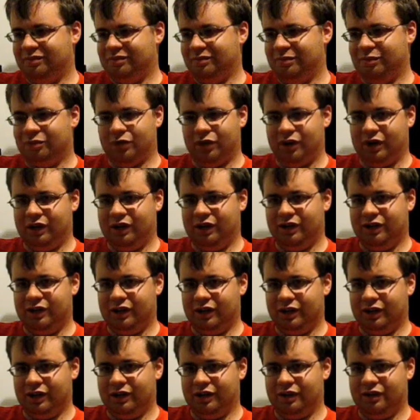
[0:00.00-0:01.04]
Brain
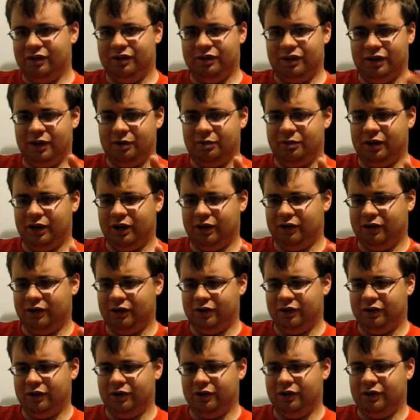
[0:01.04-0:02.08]
Dead, Dead by
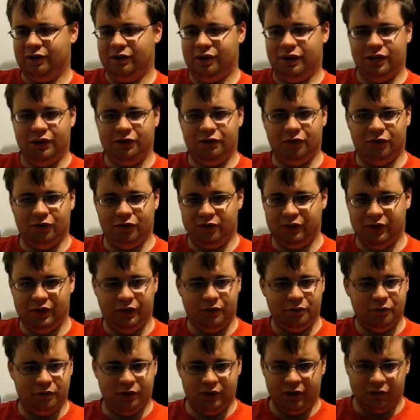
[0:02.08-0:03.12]
Dawn, Evil
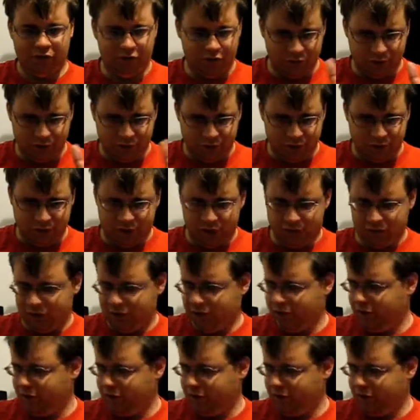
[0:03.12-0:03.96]
Dead, whatever you want to call it.